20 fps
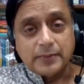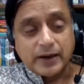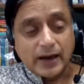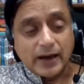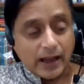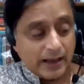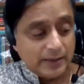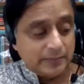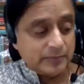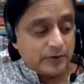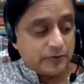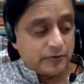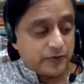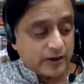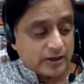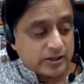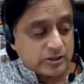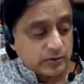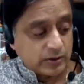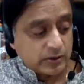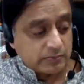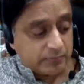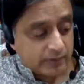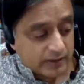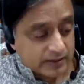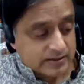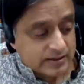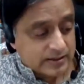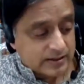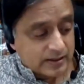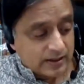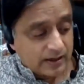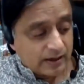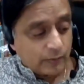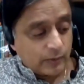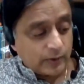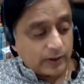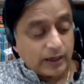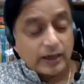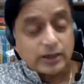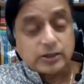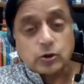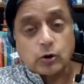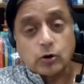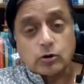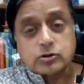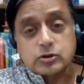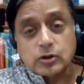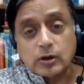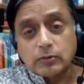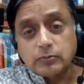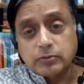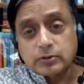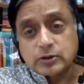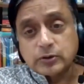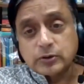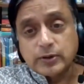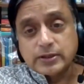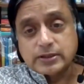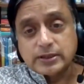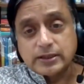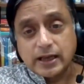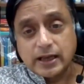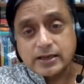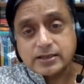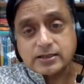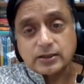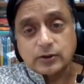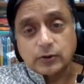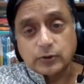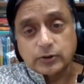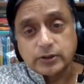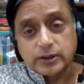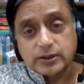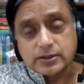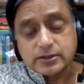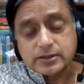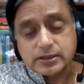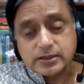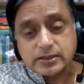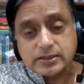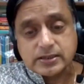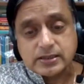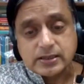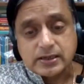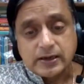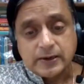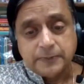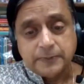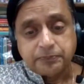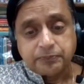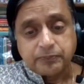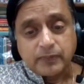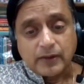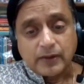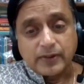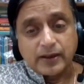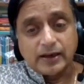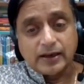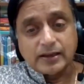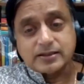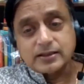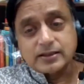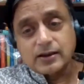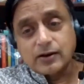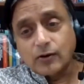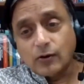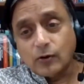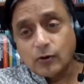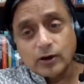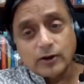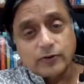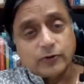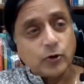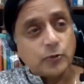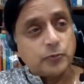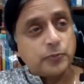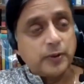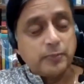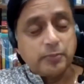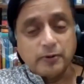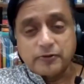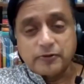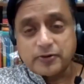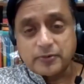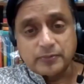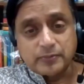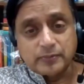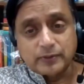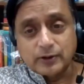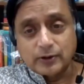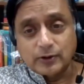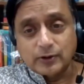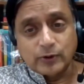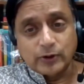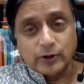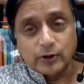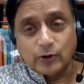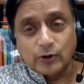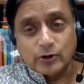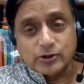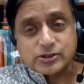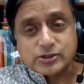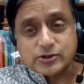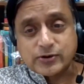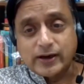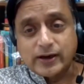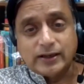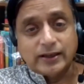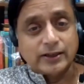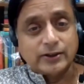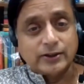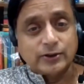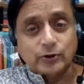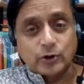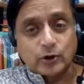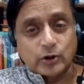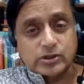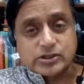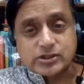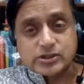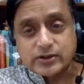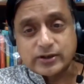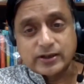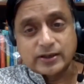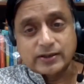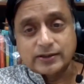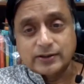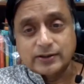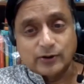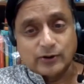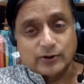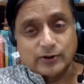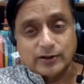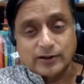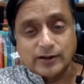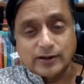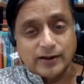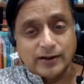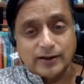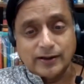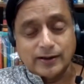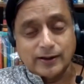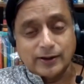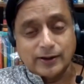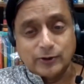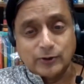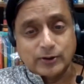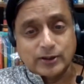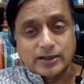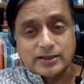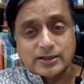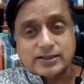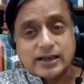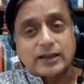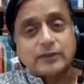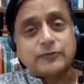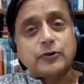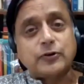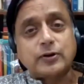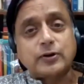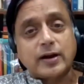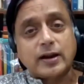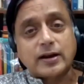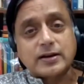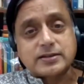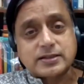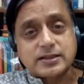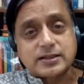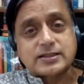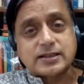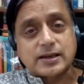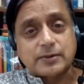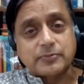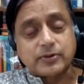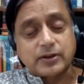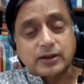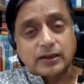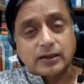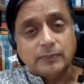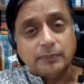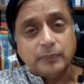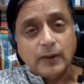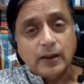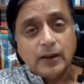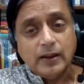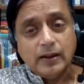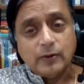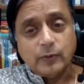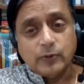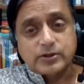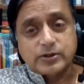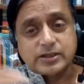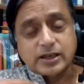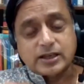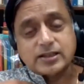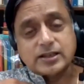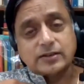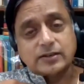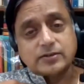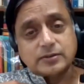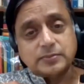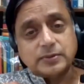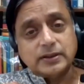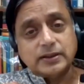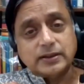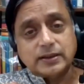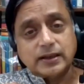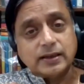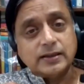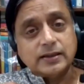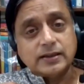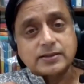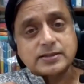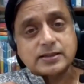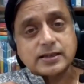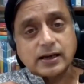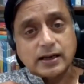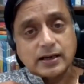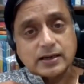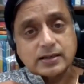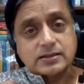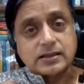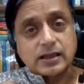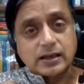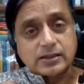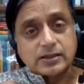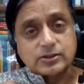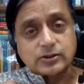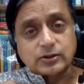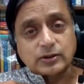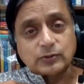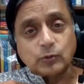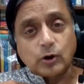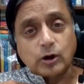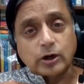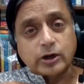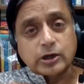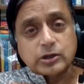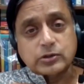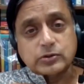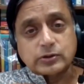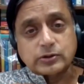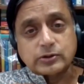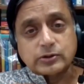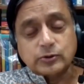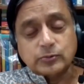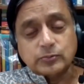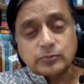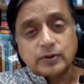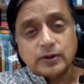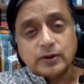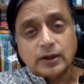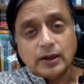mean, I'm the first to admit when I talk to international audiences but listen, all of you people from, you know, whether you're Australian or Austrian or you can take for granted something which 600 million Indians can't. That is, you can walk into a room,